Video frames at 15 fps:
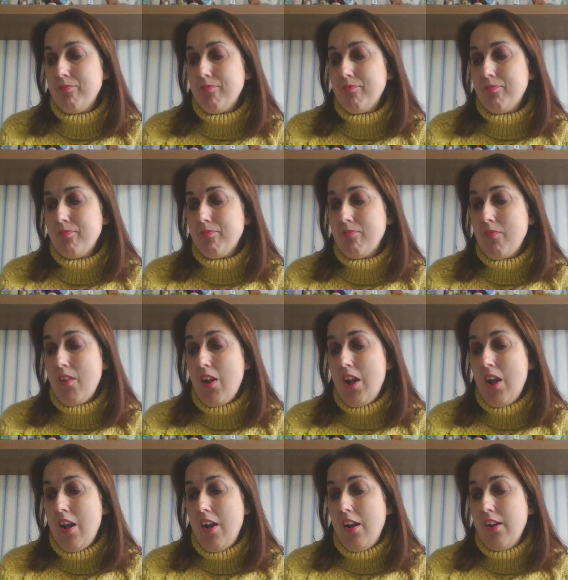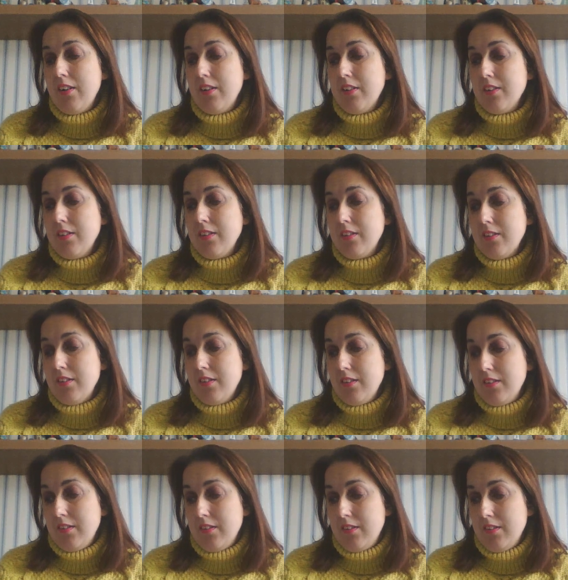
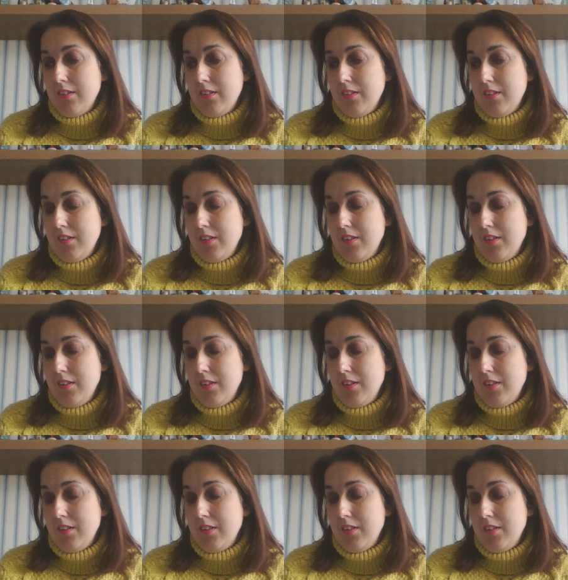[no speech]